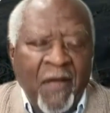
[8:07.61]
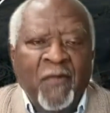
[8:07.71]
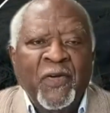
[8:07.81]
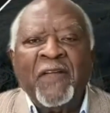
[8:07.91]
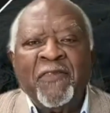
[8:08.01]

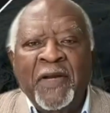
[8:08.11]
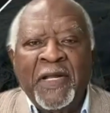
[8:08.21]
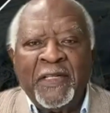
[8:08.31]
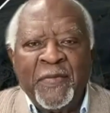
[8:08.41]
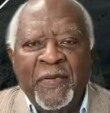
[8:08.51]
whatever
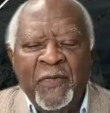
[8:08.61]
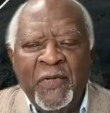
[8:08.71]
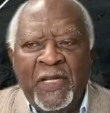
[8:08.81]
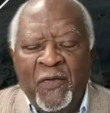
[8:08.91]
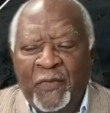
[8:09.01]
else
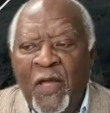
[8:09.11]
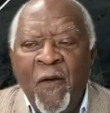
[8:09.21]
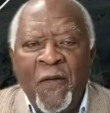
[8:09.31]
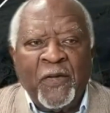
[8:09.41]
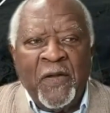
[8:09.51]
we don't
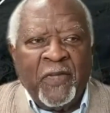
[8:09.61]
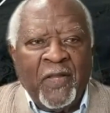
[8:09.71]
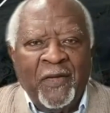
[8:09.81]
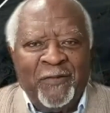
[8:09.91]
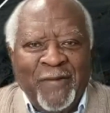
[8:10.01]
know in terms
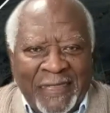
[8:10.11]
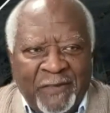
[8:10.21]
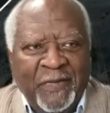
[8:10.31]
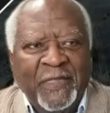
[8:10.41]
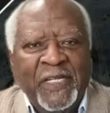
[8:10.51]
of the
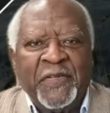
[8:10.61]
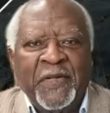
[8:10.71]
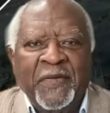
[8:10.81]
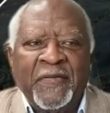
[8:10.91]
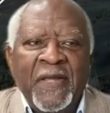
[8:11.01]

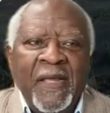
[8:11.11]
transformations